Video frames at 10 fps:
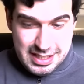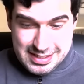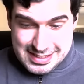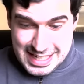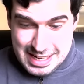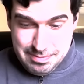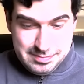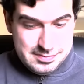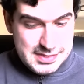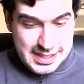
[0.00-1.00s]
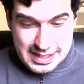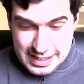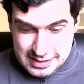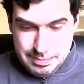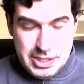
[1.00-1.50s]
same
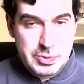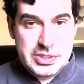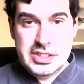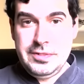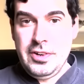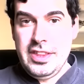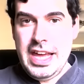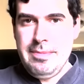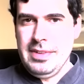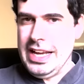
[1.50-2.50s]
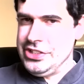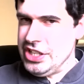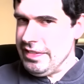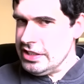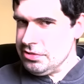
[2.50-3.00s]
thing but with a different name like
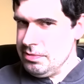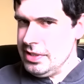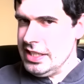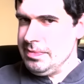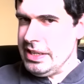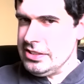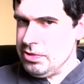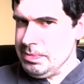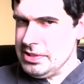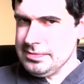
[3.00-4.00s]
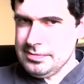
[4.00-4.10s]
javascript and ecmascript